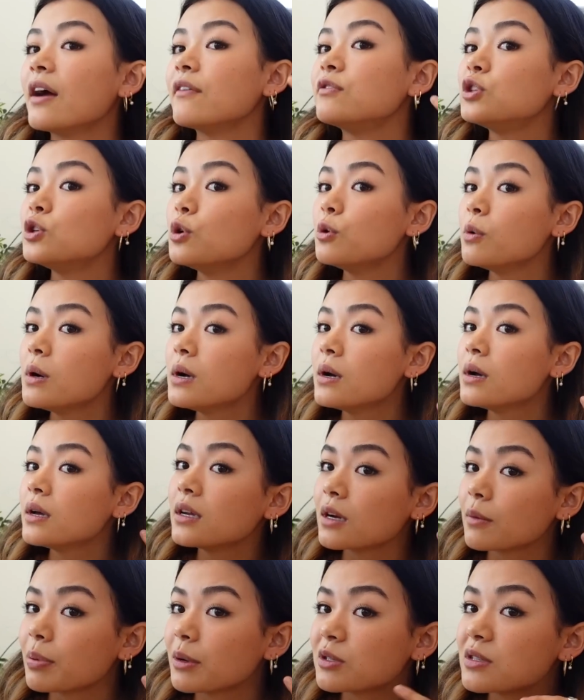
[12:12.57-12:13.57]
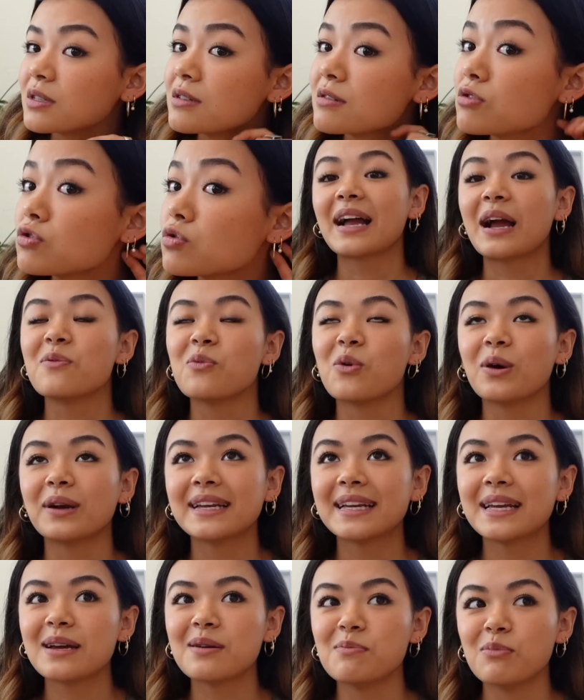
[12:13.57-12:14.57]
I have two ear piercings. I want
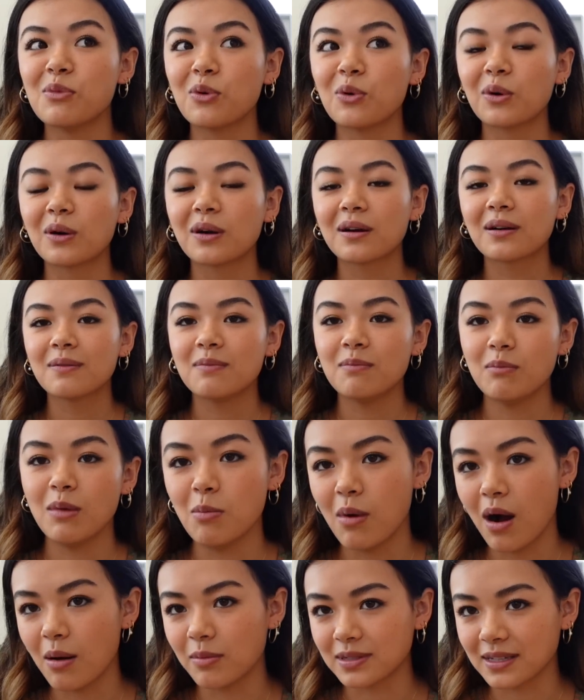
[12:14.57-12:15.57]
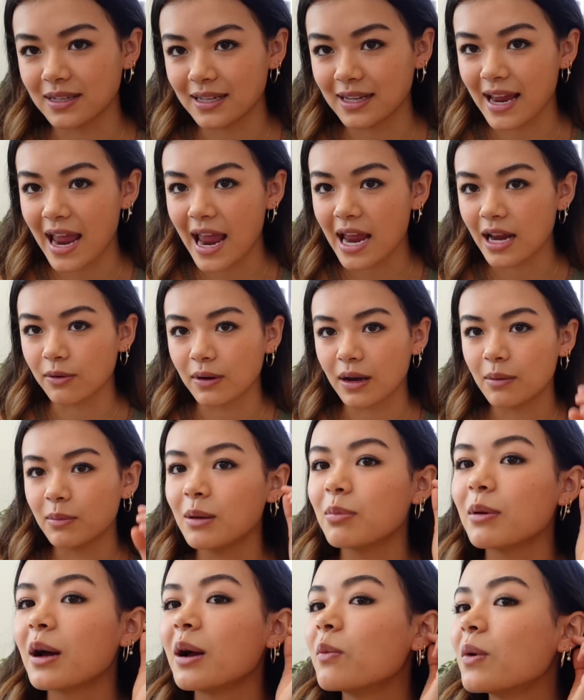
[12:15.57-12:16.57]
to get more. My mom's going to get angry at
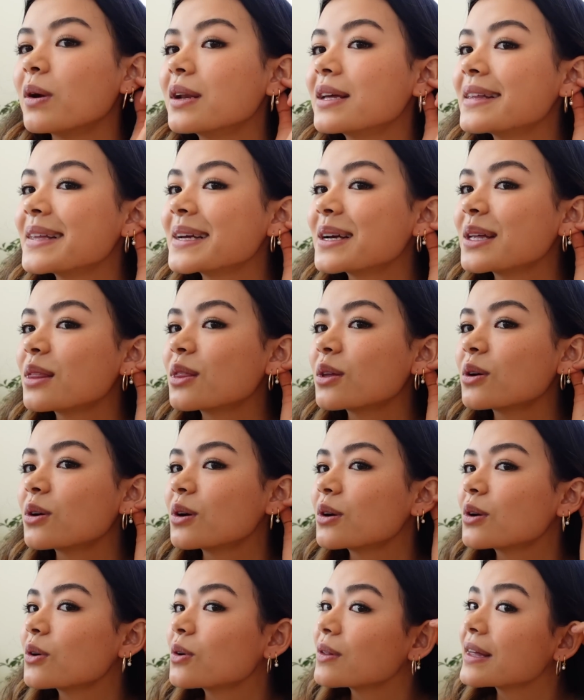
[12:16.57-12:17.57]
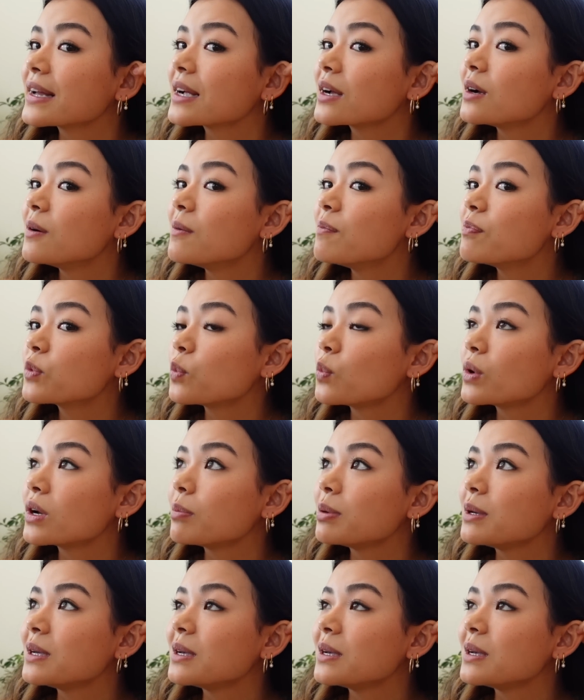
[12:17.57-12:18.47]
me, but I want to get like a third or like one up